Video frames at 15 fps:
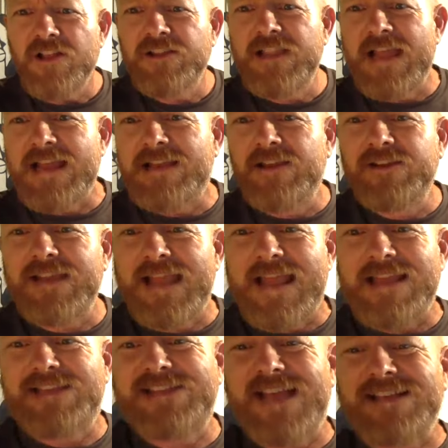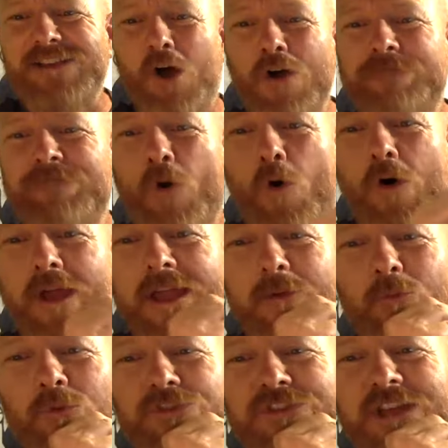Leland Lee says, I thought
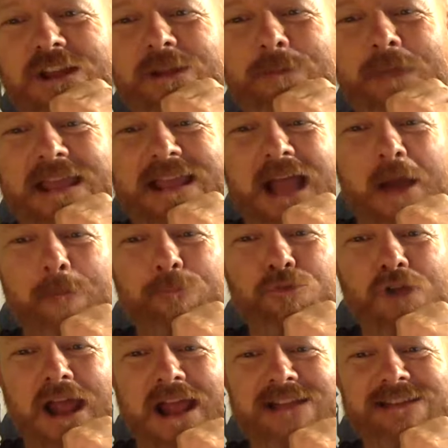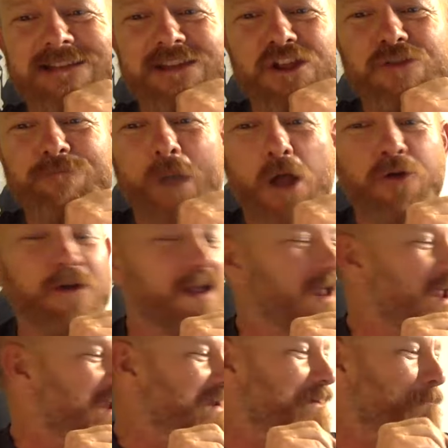it was going to be a brand new boat
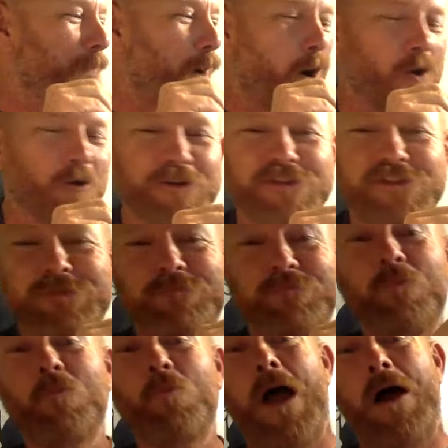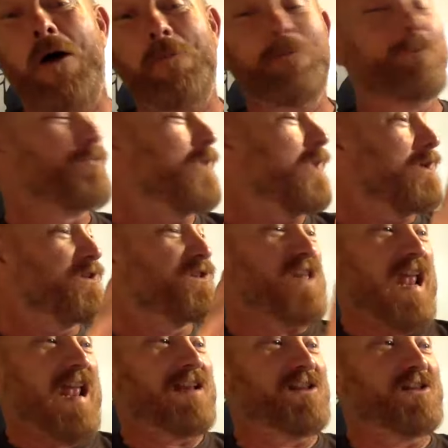in the box. Well,
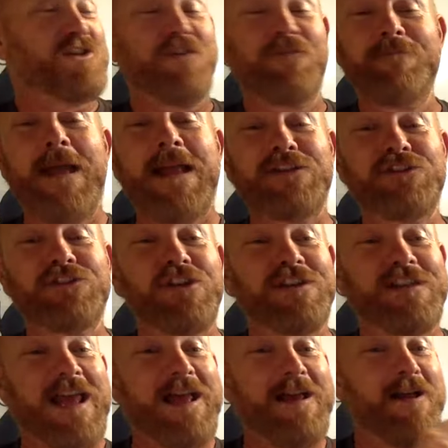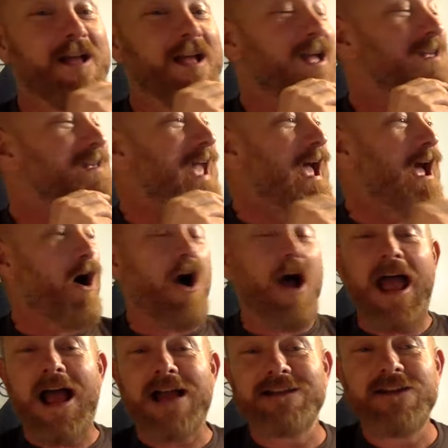seeing as you've mentioned it, yeah, I
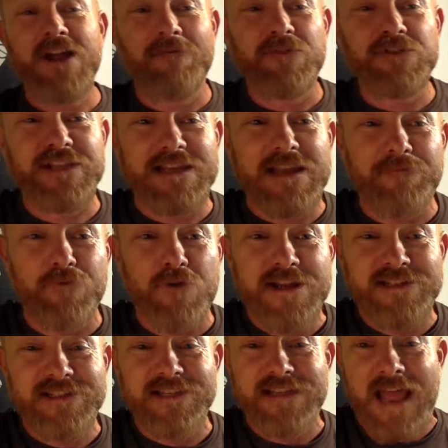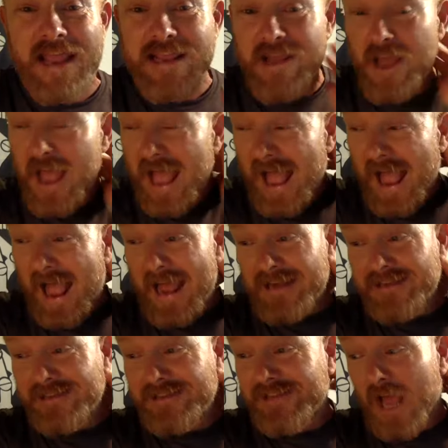had another delivery today.
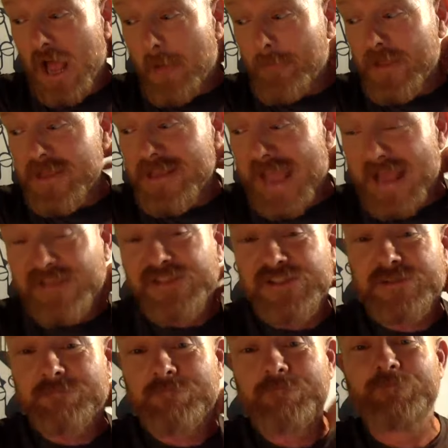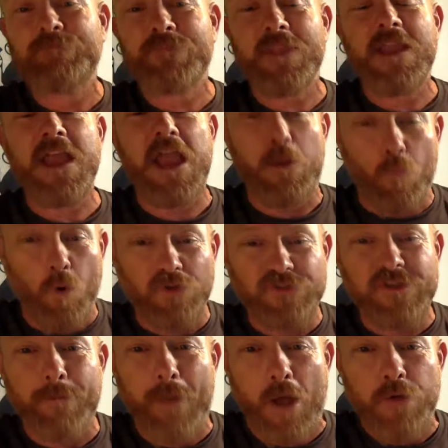And yes, it
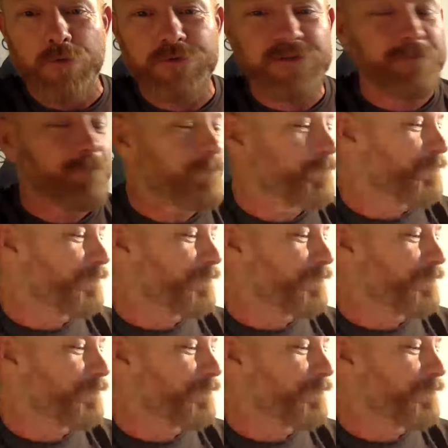was a boat.